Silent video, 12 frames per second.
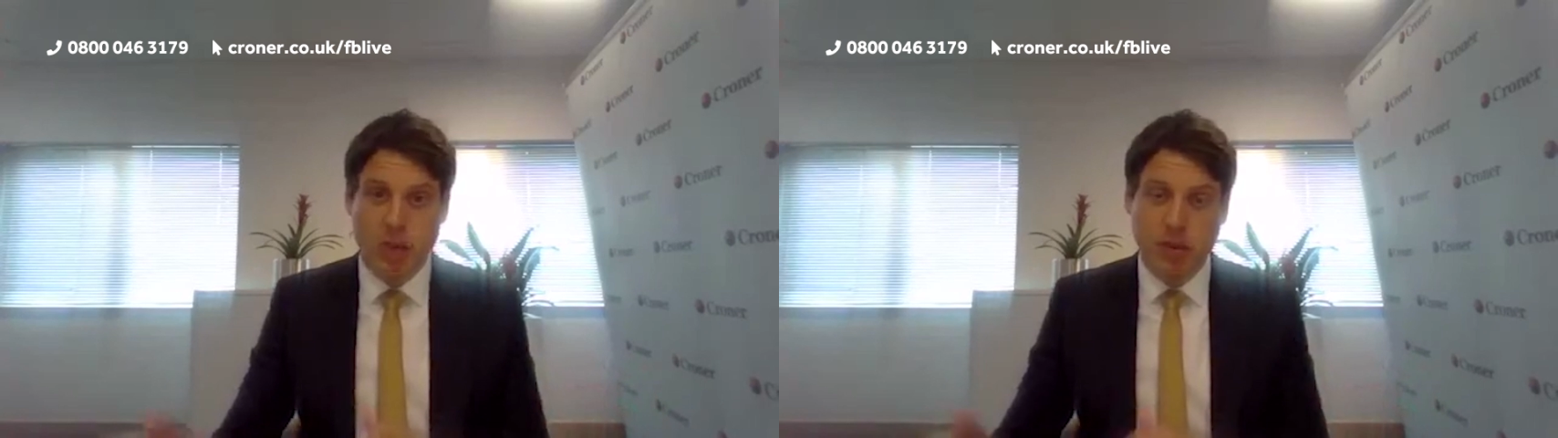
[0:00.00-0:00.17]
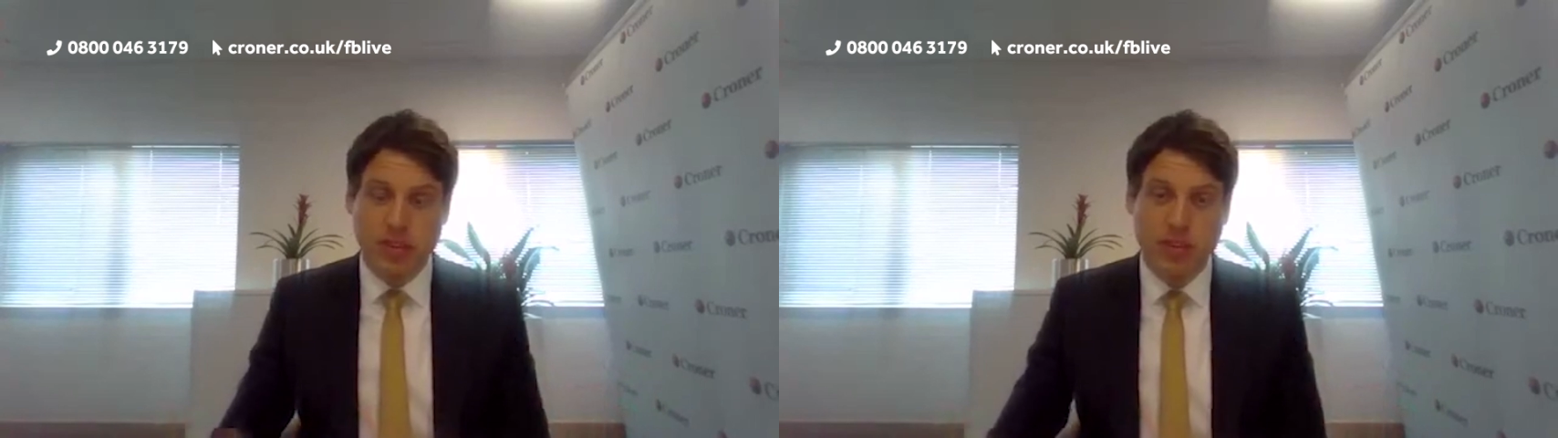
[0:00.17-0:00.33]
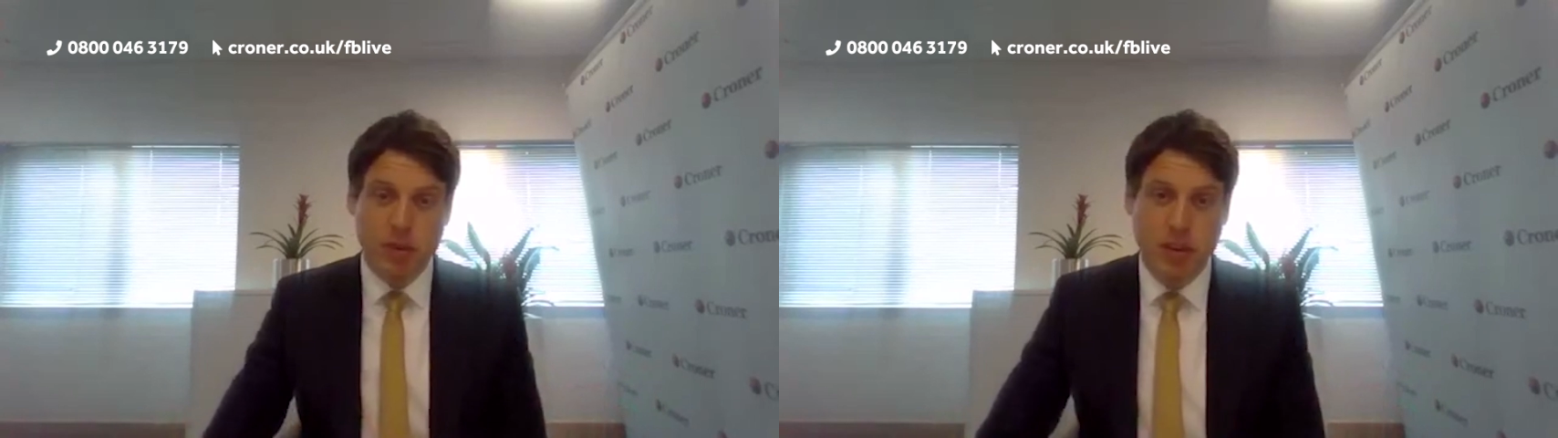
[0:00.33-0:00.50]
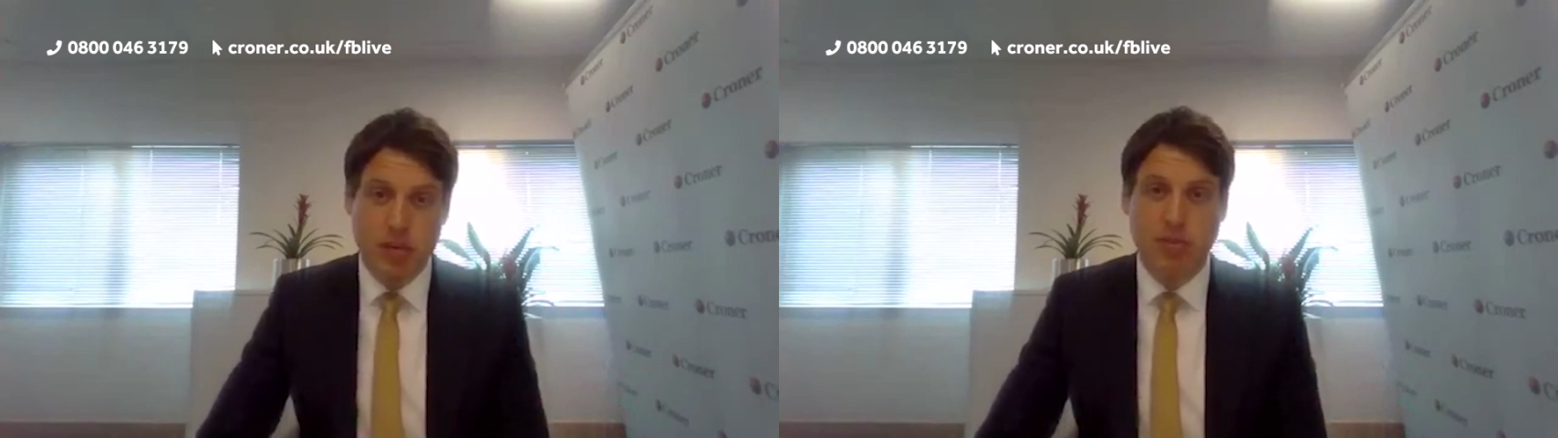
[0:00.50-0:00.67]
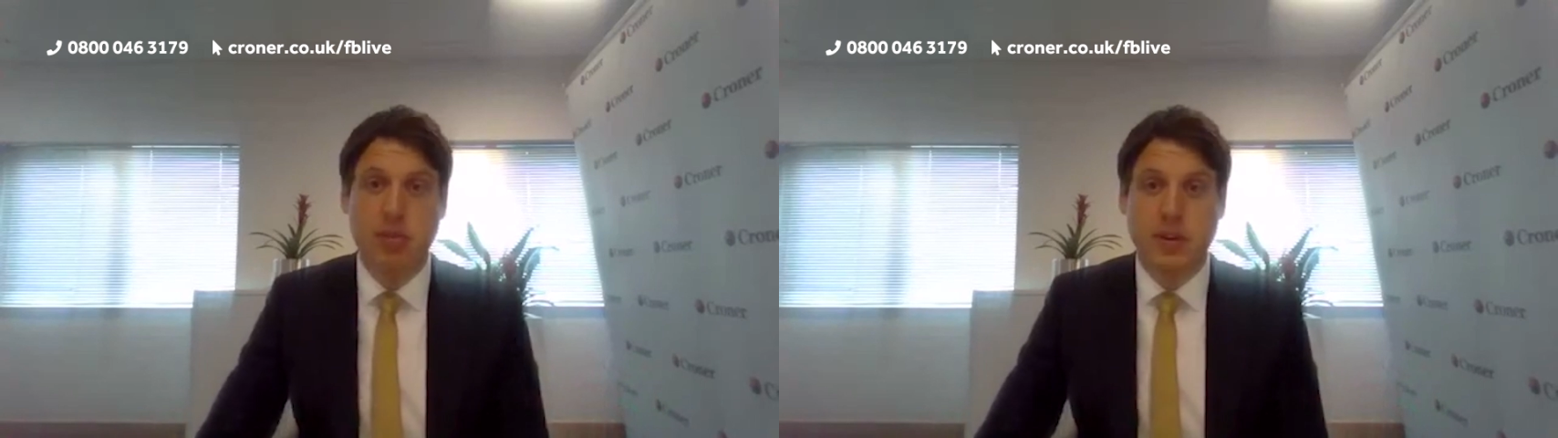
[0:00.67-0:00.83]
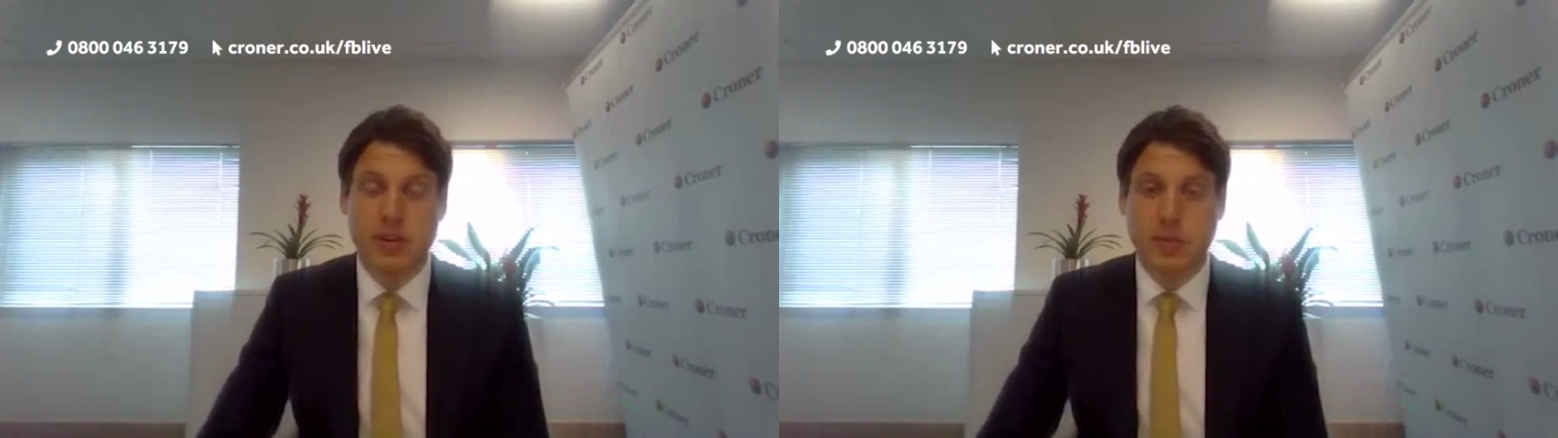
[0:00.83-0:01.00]
them into it and
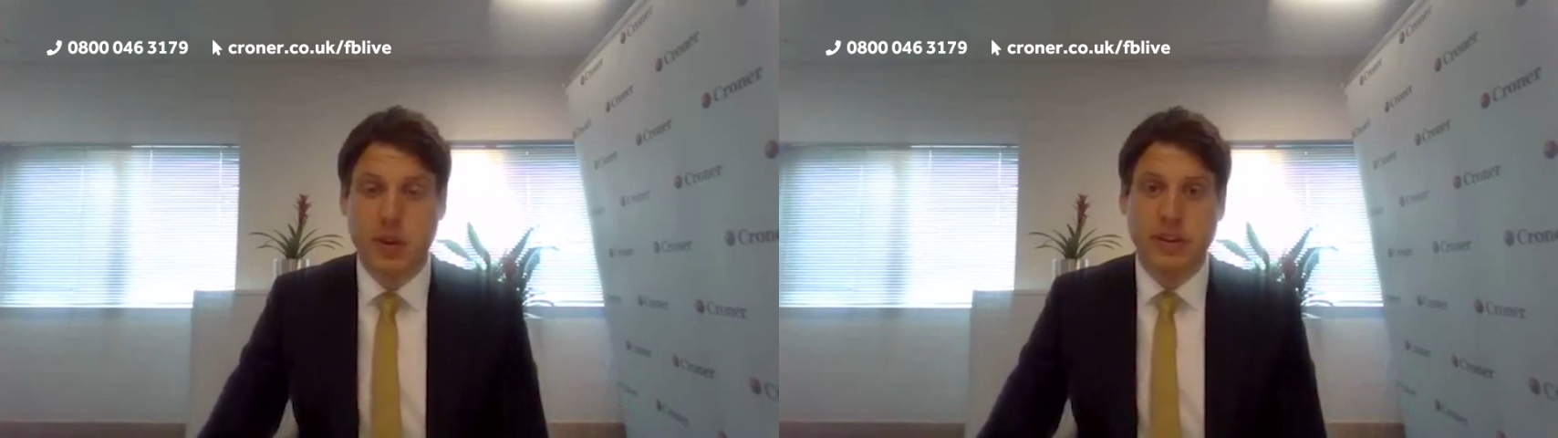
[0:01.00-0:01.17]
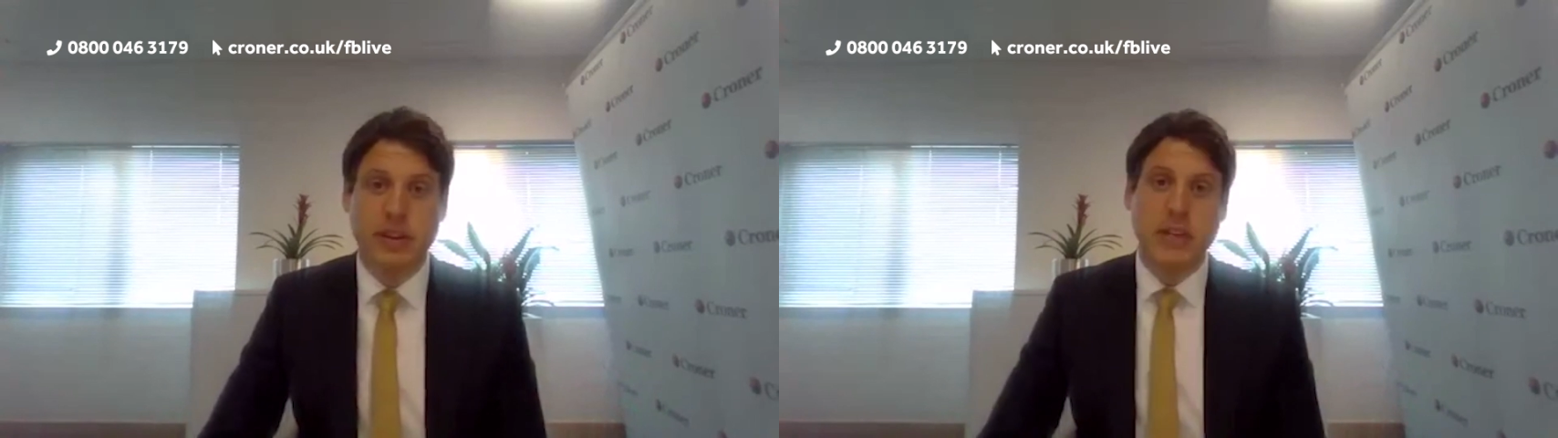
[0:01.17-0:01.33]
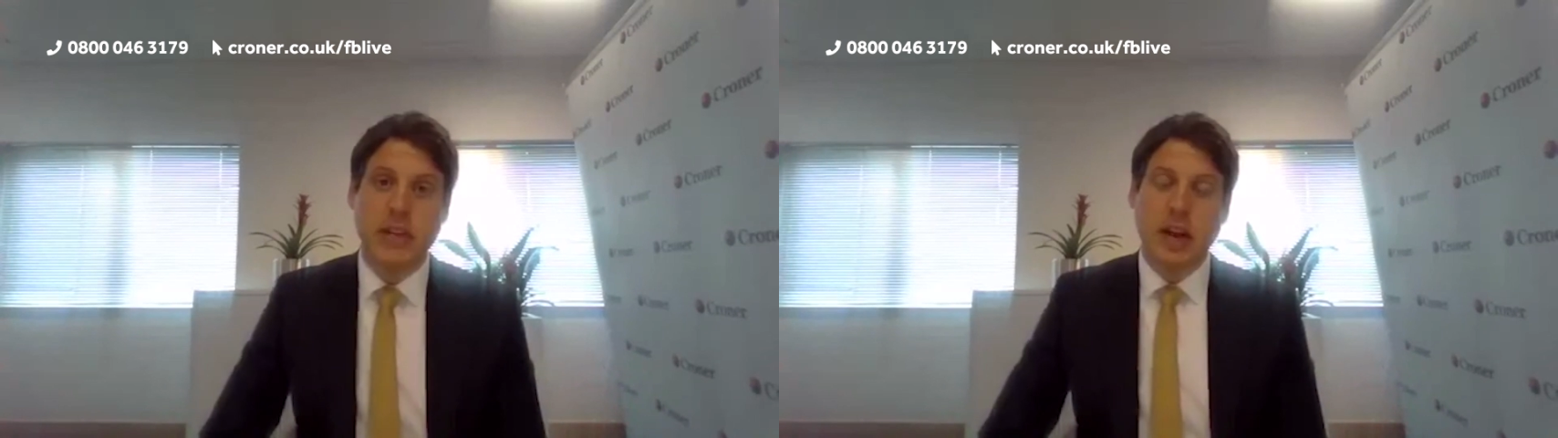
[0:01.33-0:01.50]
through it as well.